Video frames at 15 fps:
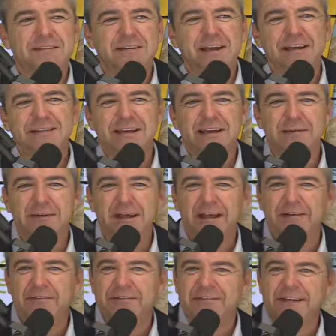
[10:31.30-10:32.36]

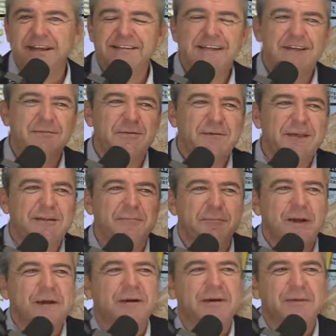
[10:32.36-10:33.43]
JJ would
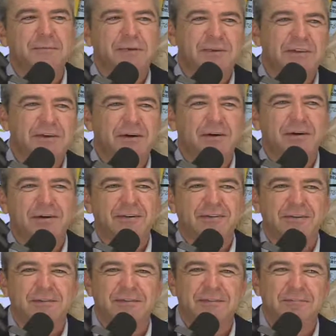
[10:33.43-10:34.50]
bury them in the yard or
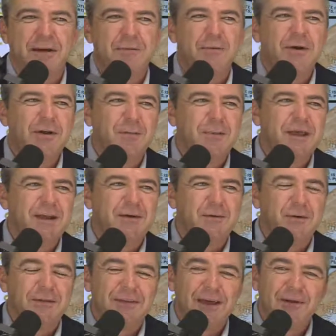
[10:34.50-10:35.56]
something. Like, where are your
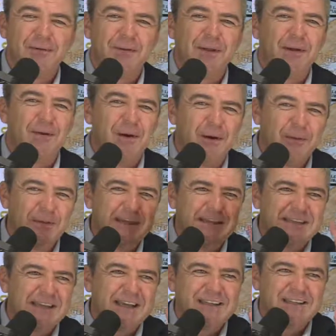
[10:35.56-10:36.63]
Bitcoins? I don't know. Only
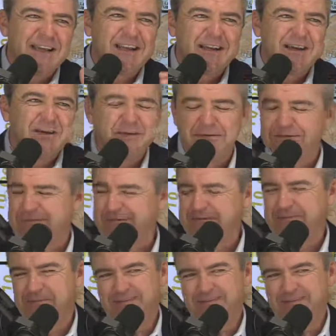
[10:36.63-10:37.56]
JJ knows.